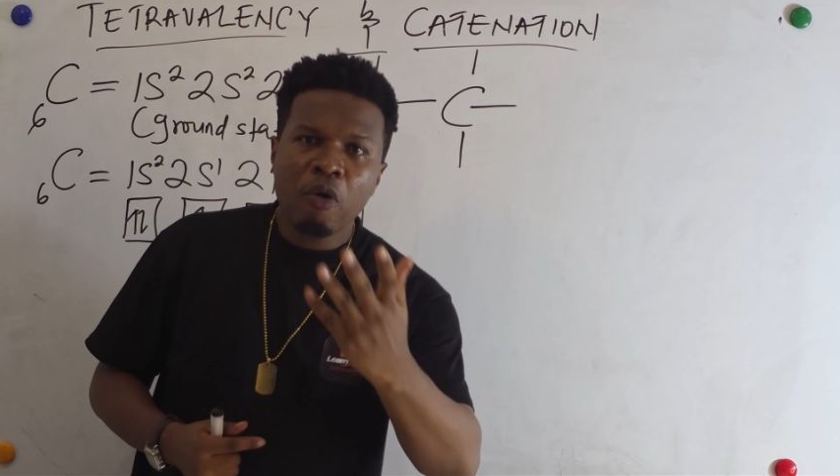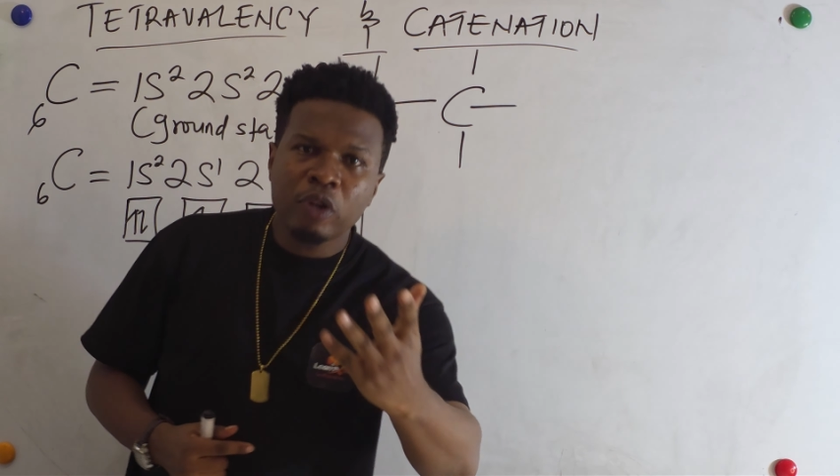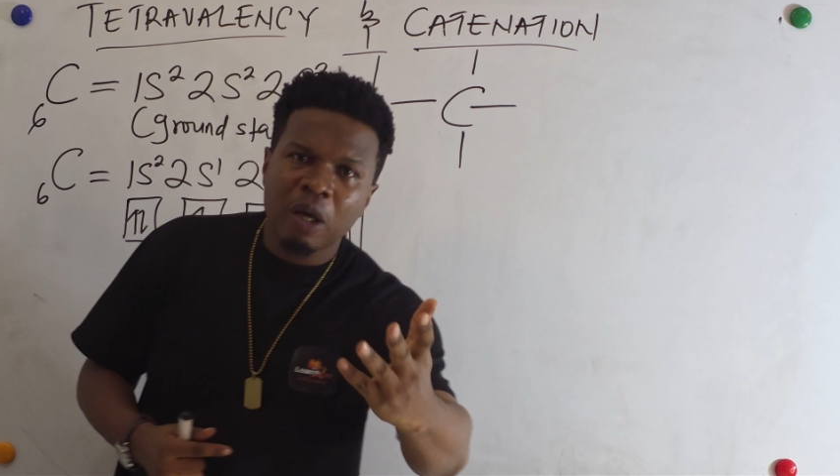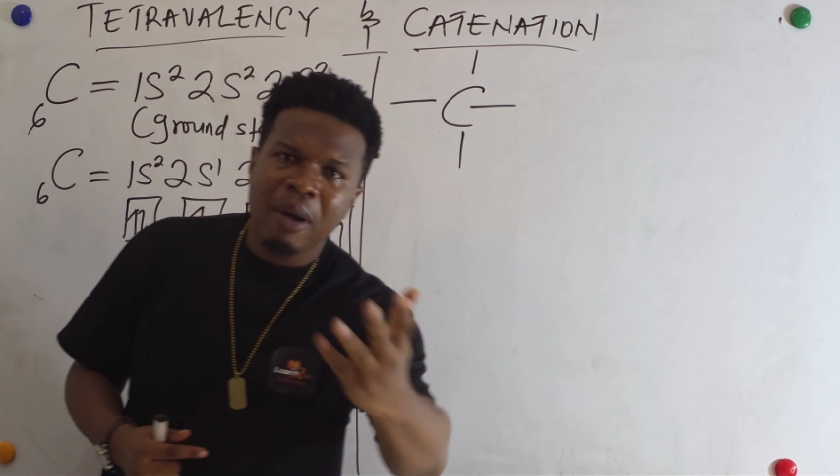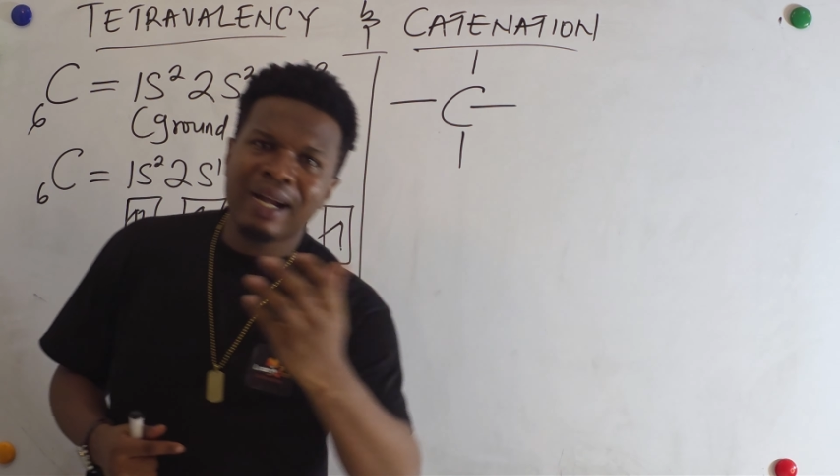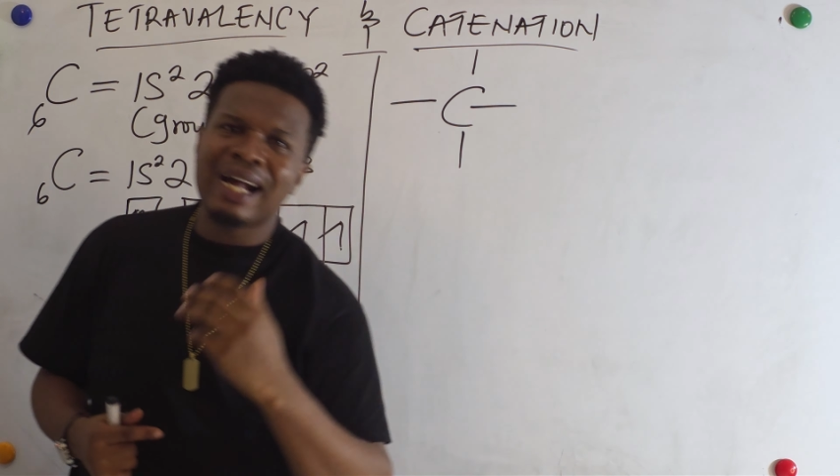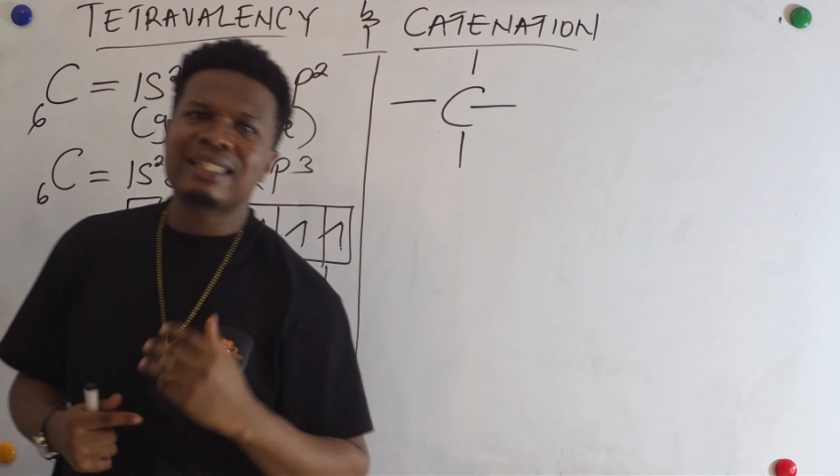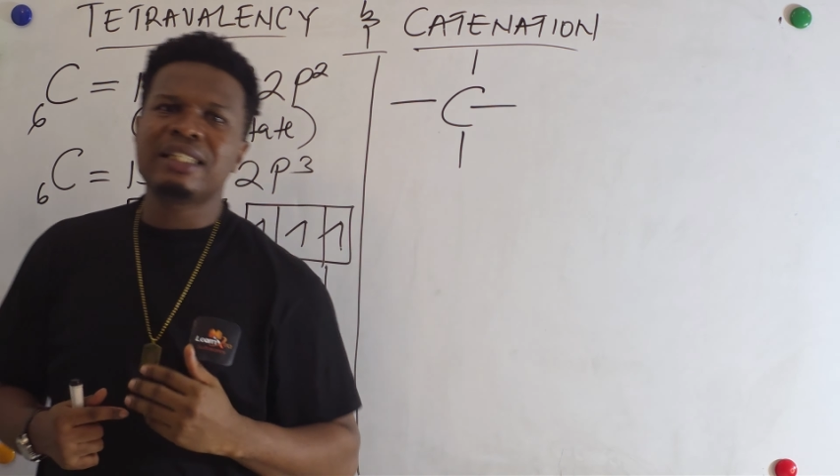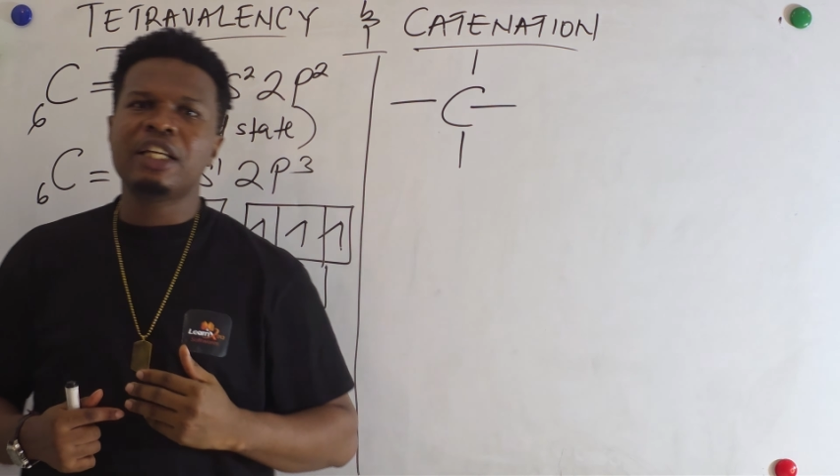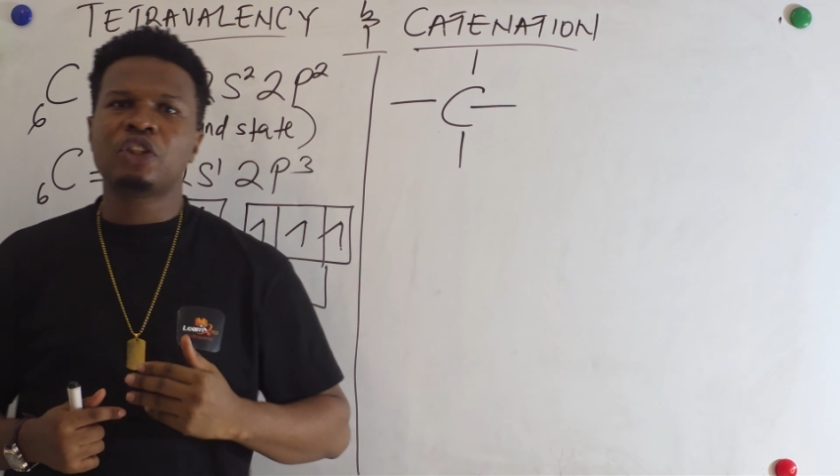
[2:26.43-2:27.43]
we talk about
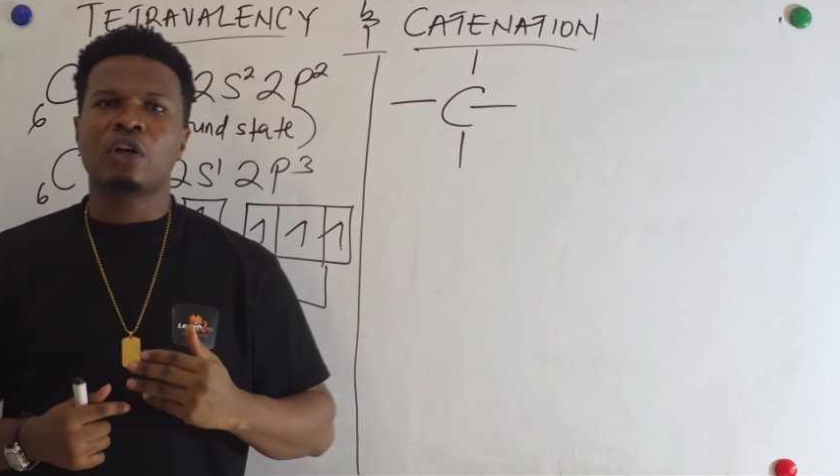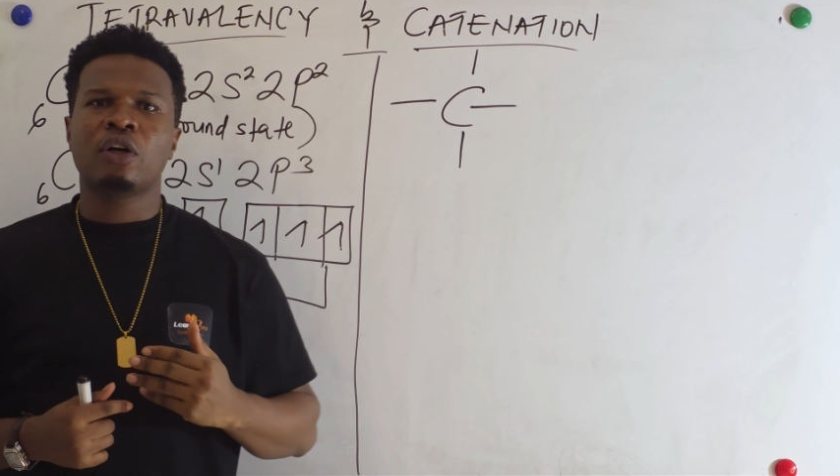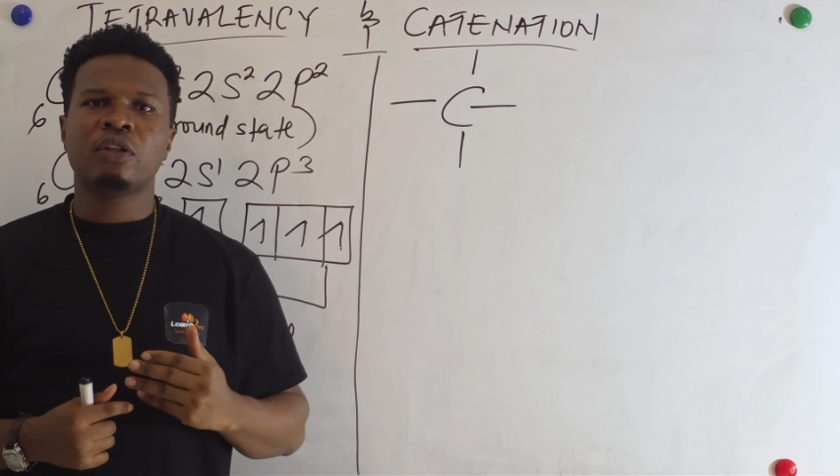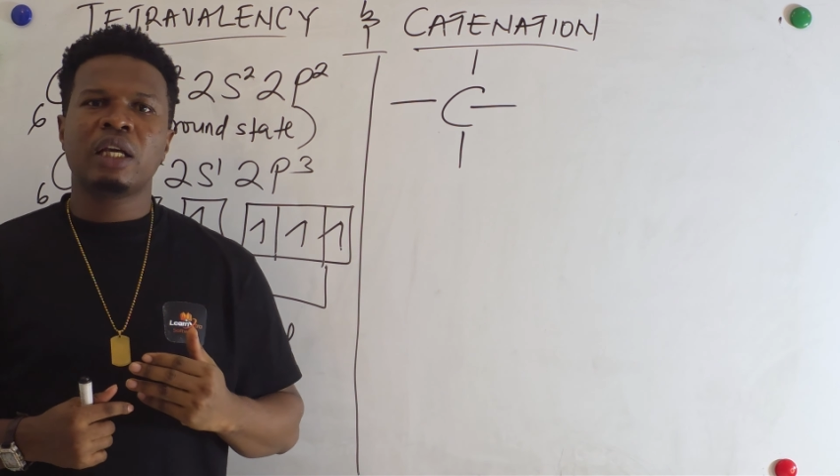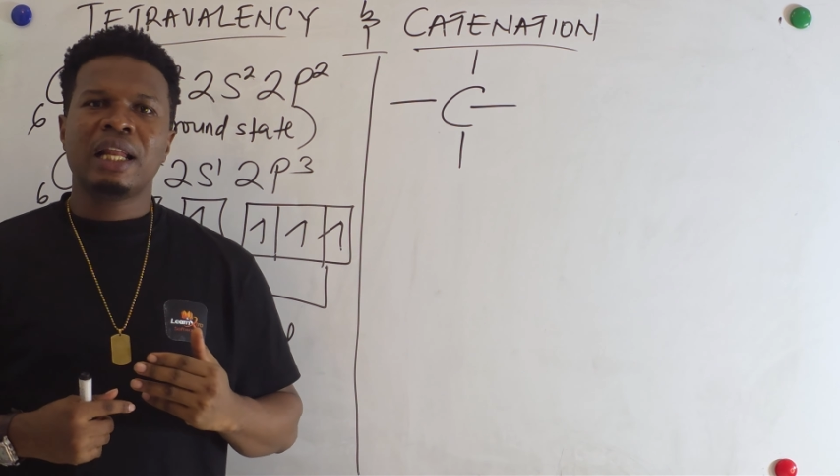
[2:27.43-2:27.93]
catenation,